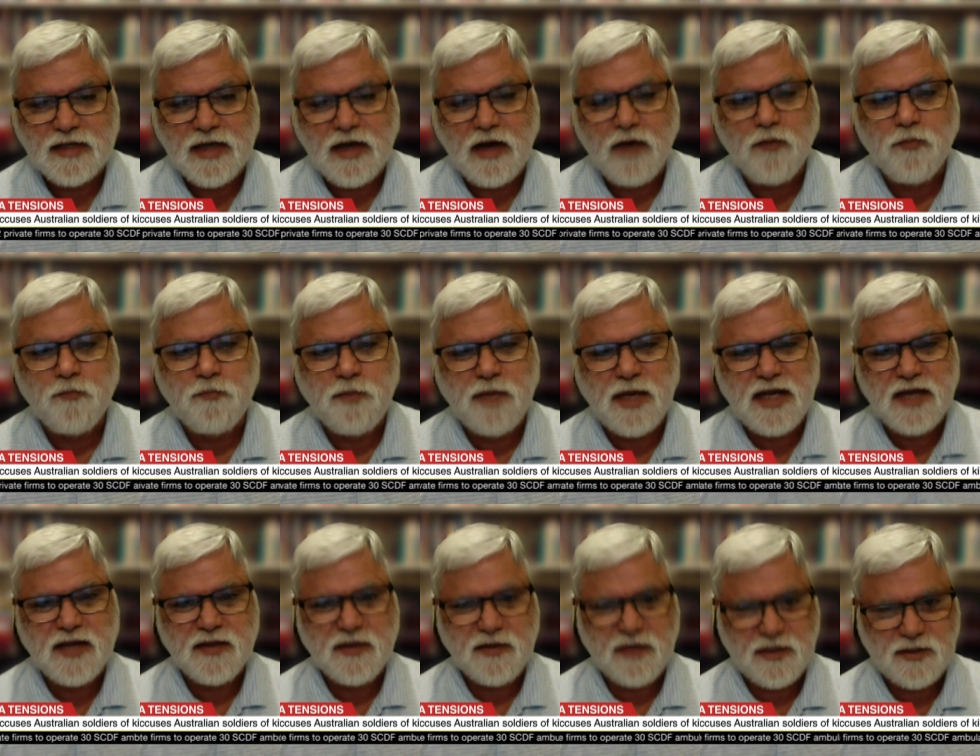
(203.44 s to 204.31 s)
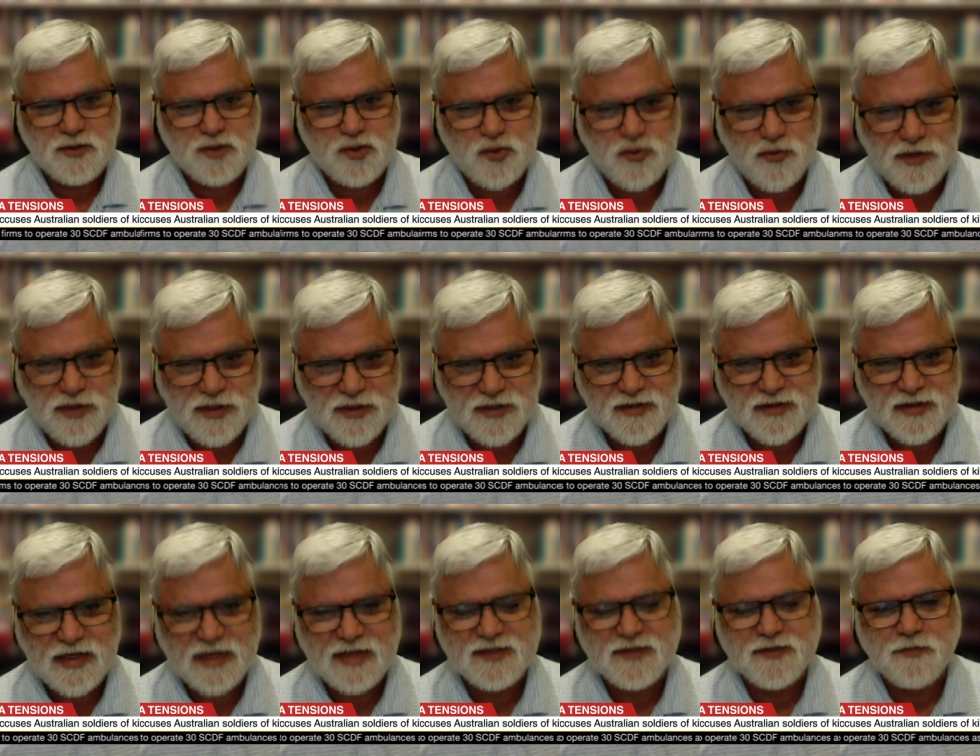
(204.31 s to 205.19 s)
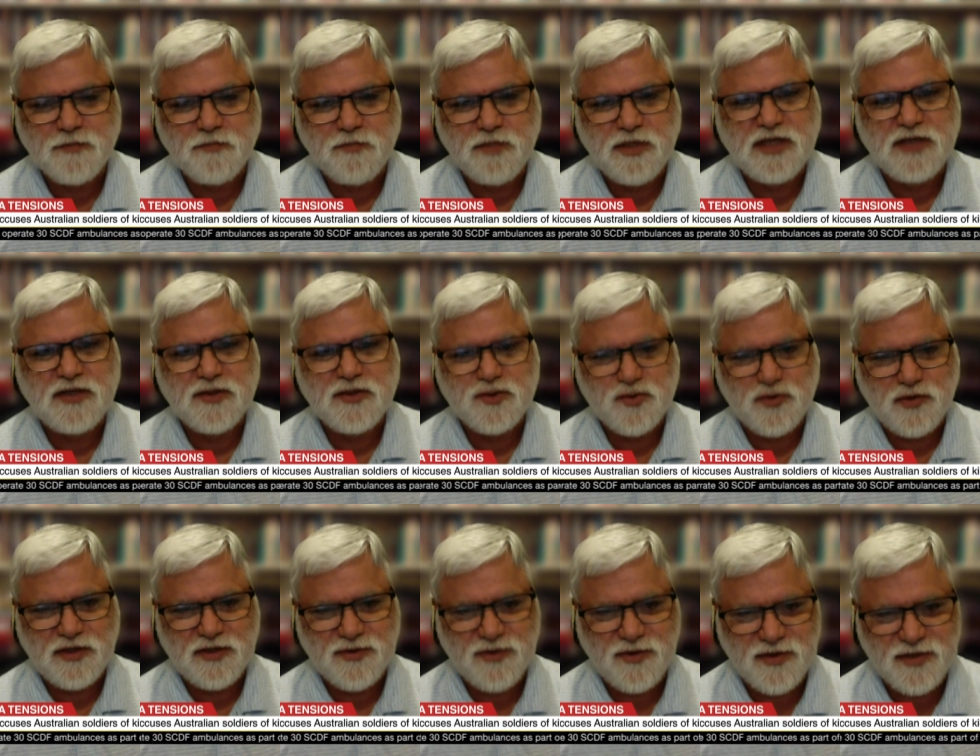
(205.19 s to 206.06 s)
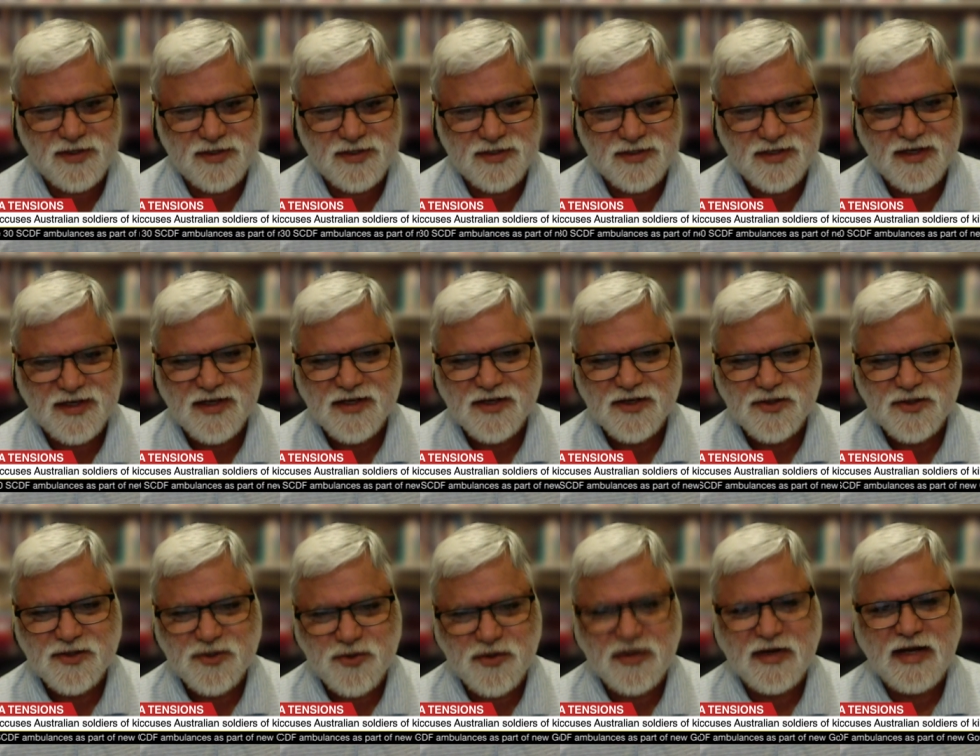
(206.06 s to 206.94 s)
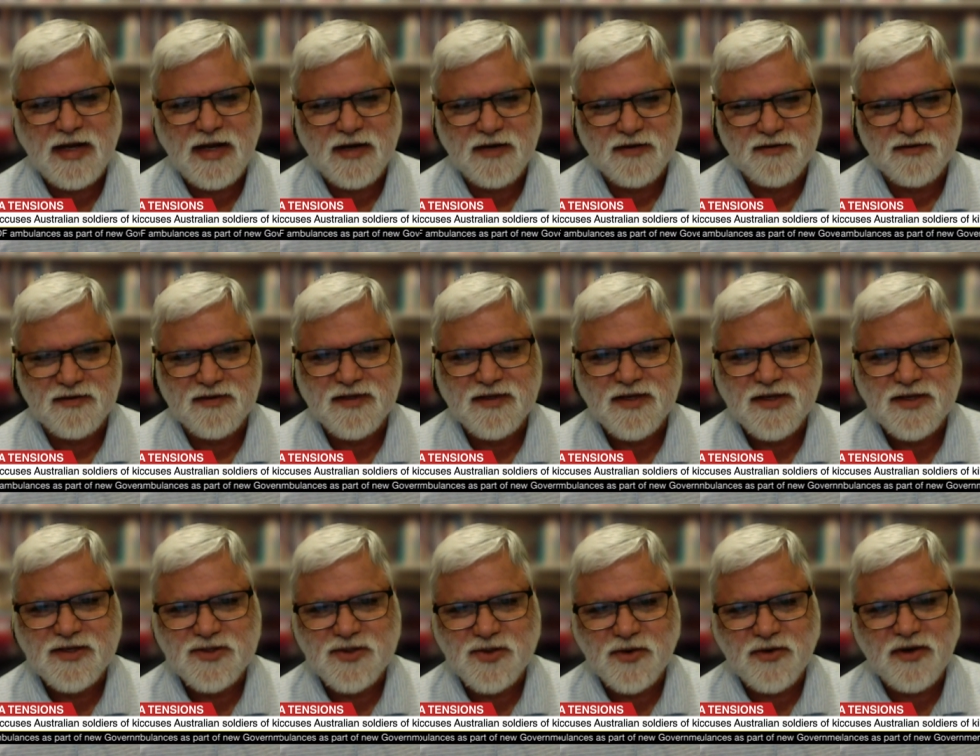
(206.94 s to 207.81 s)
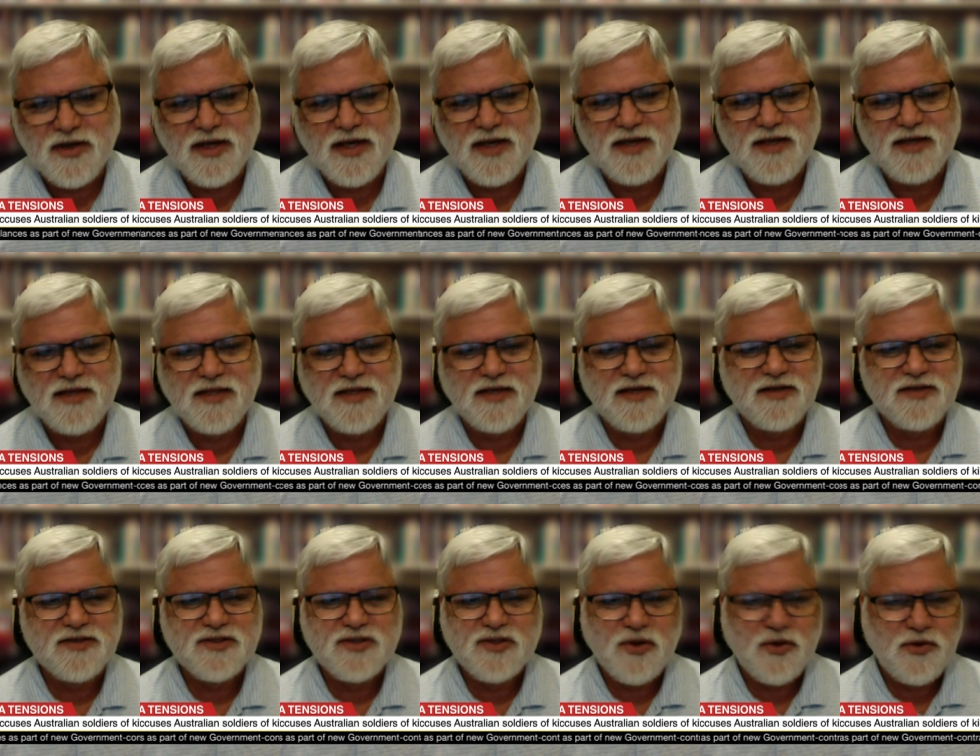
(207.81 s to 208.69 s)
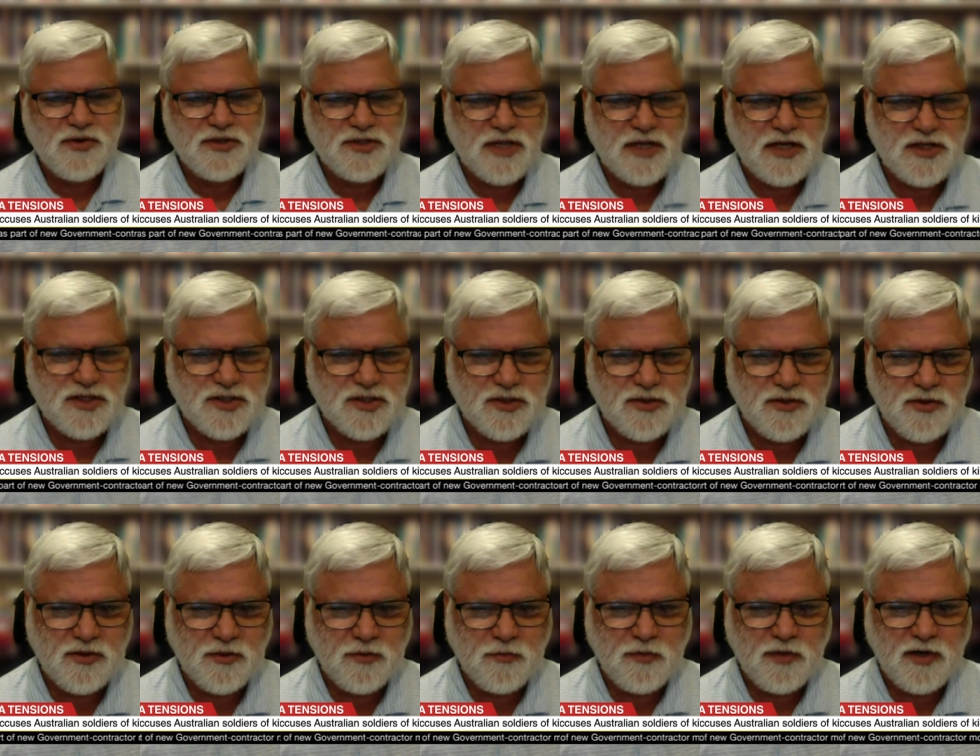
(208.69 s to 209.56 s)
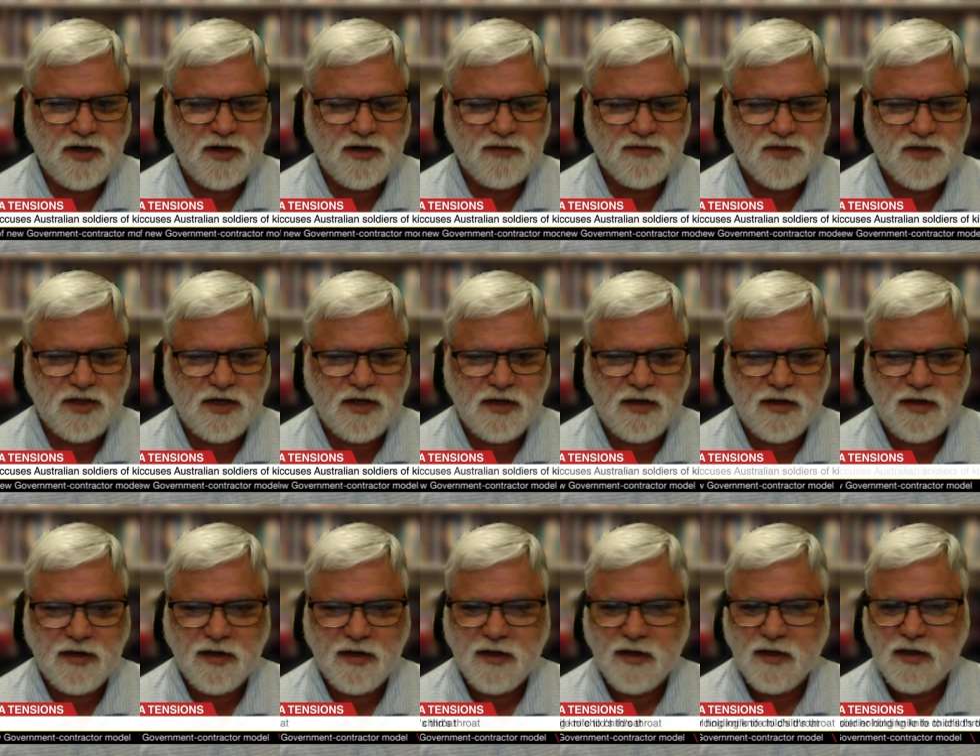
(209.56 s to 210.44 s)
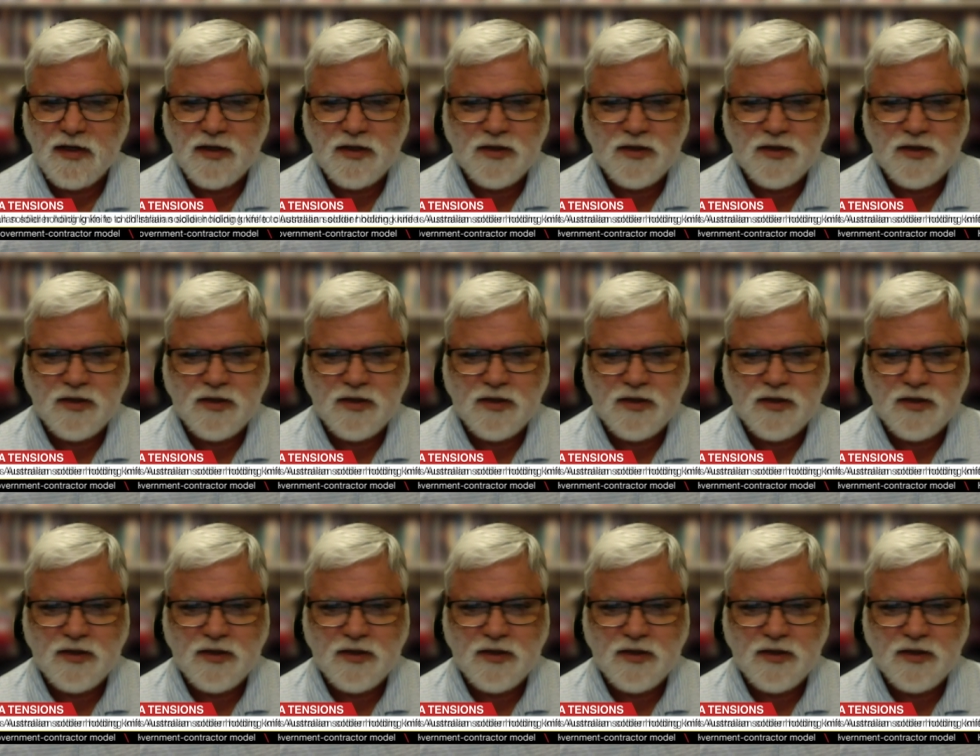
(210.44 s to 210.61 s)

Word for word: now pinned that tweet. That's a pinned tweet on his Twitter handle. So clearly, there is no intention on the part of China.